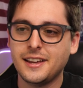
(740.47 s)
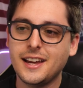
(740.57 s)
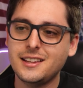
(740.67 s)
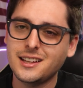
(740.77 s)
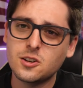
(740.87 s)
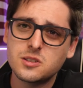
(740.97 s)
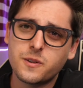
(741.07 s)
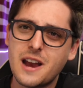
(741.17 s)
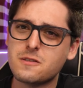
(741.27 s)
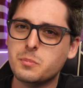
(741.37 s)
And that goes
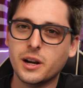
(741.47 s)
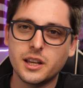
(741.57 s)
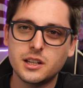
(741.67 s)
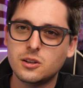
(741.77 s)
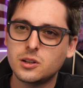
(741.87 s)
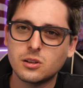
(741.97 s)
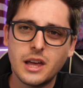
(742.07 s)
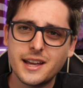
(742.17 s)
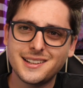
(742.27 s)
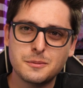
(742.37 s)
for everybody. You know, your
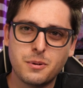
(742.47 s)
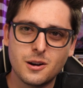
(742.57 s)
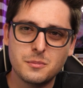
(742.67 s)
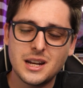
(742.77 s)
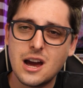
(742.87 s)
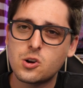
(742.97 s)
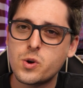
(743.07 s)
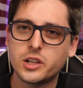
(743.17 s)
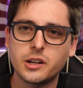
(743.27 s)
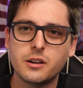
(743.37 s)
lighting department, how
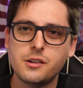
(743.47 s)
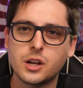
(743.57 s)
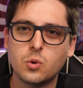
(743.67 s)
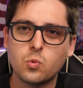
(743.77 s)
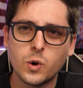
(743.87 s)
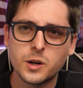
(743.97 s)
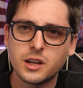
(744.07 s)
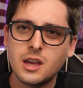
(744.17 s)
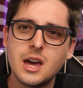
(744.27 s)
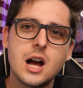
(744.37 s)
quickly are you gonna
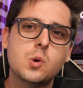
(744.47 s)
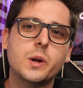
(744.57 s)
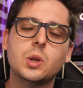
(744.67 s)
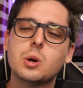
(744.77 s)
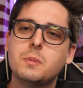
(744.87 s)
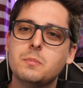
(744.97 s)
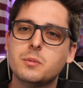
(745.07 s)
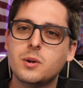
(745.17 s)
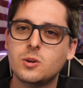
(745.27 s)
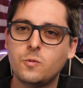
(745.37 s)
work? How quickly are
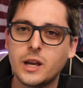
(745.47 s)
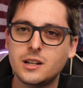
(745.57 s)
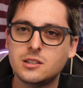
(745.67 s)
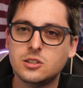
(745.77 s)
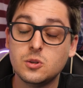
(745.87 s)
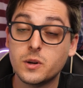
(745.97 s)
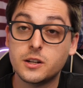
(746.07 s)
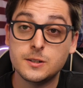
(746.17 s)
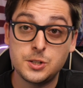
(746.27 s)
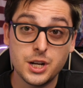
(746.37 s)
people motivated to do a
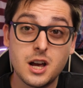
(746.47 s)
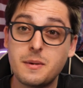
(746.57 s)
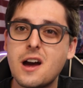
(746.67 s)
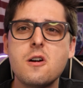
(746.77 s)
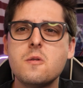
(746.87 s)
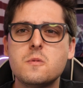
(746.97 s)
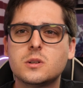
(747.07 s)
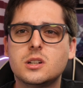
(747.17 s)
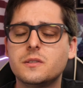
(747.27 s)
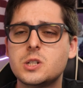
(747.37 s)
good job? How
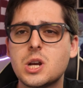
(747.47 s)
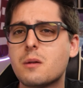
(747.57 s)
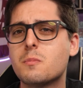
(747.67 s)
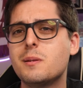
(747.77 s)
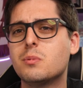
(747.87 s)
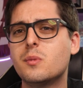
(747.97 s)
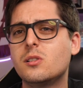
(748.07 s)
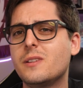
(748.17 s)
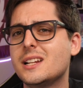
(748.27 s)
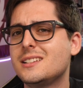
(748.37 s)
good of a job are people
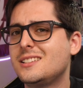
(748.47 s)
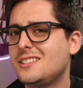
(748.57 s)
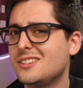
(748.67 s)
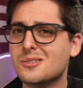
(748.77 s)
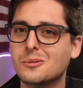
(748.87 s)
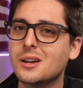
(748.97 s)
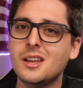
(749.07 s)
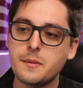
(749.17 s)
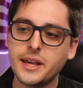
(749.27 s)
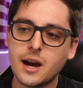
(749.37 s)
motivated to do?
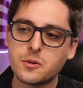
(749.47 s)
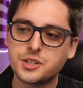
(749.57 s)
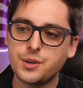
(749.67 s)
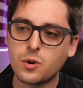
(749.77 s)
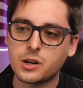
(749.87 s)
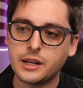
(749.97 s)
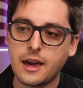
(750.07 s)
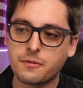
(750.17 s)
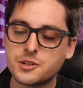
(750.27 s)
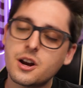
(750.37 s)
How many hours do you work on
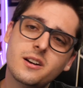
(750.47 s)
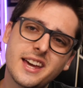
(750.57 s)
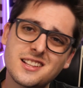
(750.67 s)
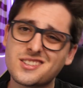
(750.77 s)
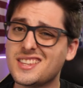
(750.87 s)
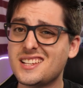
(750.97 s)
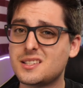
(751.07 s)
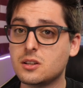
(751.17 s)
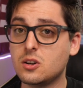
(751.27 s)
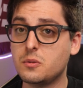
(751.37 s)
average? I already answered
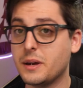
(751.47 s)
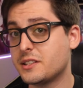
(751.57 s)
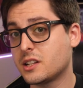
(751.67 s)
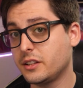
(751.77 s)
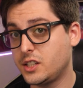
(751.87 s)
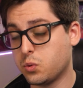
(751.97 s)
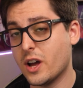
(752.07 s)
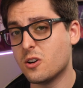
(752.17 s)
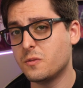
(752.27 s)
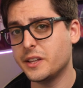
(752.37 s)
this, so basically
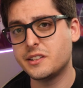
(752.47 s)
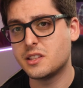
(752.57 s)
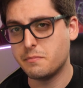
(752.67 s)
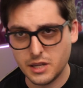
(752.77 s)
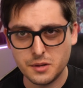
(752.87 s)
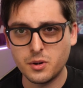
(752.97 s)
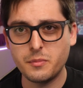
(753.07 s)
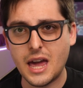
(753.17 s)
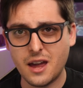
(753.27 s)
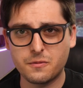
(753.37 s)
12 is the
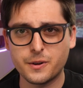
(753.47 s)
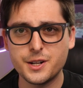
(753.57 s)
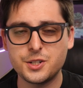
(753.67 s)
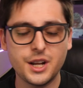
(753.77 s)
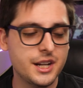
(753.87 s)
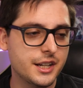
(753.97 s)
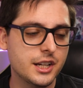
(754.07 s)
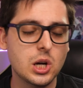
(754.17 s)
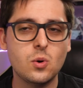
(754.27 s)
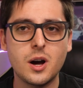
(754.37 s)
minimum average, and it
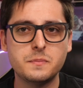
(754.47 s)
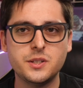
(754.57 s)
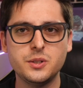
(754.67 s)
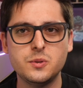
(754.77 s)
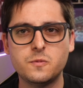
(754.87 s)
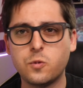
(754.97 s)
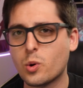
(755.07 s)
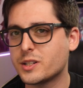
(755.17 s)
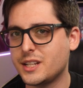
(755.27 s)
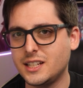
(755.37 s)
could go up to
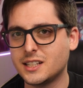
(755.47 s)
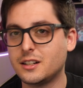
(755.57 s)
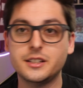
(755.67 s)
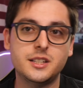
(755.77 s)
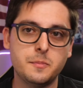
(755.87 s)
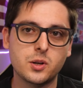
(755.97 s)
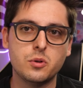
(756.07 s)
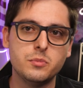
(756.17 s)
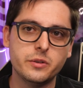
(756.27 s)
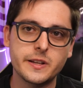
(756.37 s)
14 on a
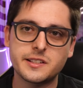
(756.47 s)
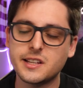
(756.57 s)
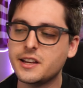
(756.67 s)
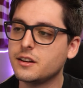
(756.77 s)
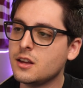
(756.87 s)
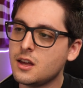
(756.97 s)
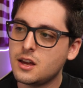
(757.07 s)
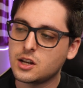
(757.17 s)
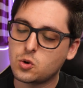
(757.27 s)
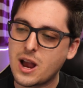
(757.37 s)
typical movie set.
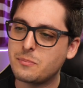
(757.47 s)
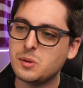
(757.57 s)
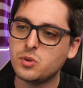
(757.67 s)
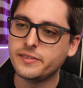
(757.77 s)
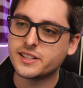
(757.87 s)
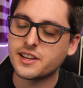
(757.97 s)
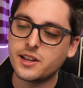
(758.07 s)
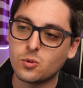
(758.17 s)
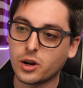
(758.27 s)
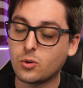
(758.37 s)
Crappy movie
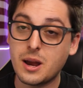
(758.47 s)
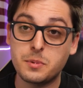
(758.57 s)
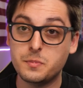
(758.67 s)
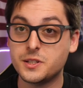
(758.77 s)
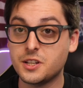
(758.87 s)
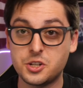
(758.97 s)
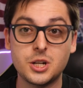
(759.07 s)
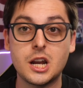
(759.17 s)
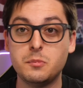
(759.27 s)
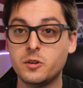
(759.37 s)
set or a crappy
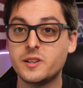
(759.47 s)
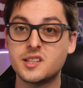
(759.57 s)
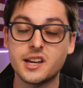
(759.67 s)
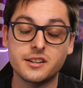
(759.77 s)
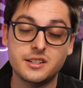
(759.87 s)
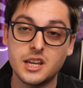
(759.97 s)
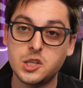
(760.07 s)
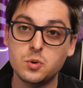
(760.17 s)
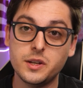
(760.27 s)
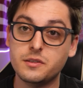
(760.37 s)
position on a movie set could
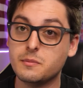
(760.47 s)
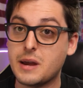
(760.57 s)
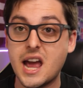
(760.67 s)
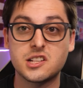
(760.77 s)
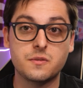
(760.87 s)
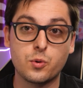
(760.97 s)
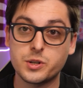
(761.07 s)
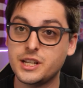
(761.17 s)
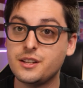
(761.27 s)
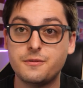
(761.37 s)
take you even past
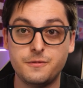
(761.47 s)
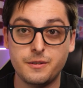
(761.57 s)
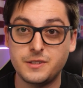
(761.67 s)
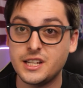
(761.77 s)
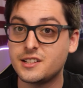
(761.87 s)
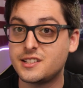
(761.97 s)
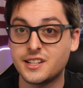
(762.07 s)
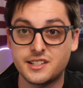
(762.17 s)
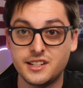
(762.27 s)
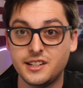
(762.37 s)
14, 15,
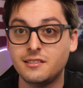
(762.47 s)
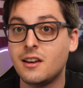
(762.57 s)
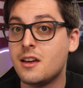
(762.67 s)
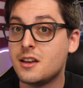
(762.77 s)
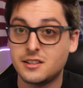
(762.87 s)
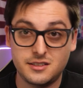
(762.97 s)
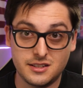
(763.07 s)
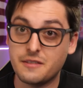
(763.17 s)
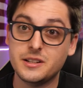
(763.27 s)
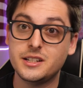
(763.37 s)
16,
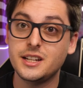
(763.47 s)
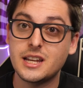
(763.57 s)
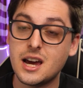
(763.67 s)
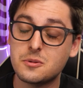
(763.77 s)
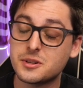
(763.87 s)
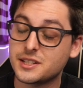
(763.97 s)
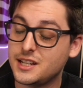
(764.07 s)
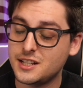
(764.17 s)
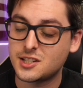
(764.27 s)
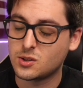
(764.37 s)
17 hours.
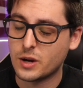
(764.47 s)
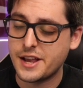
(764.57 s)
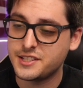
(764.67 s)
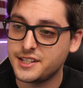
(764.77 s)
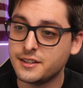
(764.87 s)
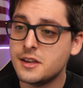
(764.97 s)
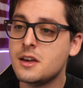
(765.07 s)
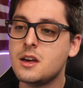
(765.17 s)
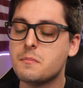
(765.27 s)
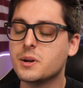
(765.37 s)
It gets crazy.
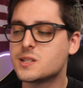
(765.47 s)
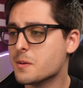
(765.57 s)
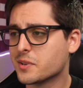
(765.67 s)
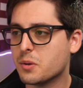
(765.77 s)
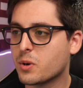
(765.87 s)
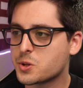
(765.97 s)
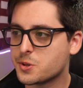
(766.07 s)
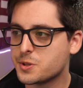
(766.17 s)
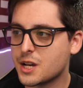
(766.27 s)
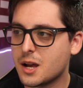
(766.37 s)
But some
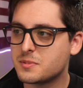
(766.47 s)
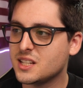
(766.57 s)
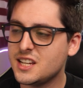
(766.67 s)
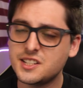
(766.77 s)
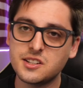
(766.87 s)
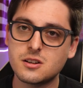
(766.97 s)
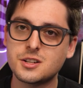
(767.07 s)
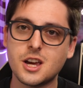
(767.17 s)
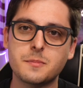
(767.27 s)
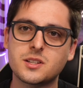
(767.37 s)
commercial jobs, easier
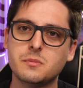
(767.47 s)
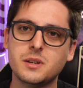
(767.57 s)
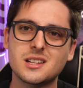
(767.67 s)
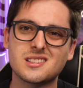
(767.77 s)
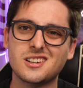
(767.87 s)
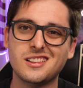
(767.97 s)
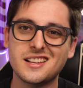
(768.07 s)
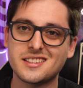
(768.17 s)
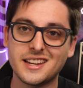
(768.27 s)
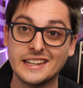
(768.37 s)
jobs, could be as little
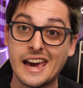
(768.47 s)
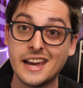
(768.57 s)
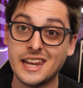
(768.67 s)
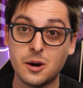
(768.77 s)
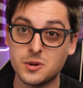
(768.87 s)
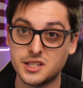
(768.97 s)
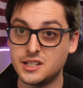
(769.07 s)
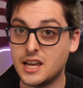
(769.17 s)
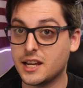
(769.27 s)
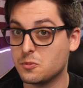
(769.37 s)
as like 9 hours
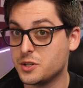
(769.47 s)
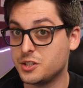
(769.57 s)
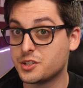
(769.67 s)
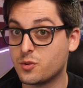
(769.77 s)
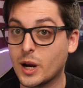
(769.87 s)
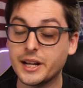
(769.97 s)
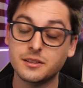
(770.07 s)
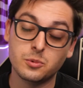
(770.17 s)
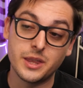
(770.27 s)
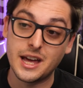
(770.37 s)
a day, which is
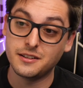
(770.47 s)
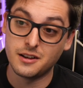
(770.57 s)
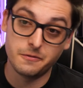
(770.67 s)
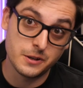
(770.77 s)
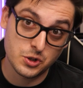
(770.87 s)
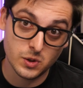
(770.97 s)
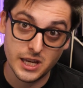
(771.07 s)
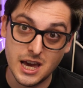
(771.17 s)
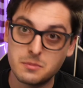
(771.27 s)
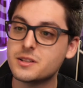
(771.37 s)
great when that
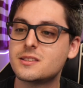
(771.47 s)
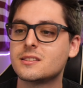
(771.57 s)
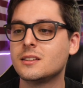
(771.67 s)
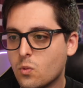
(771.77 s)
eventually happens.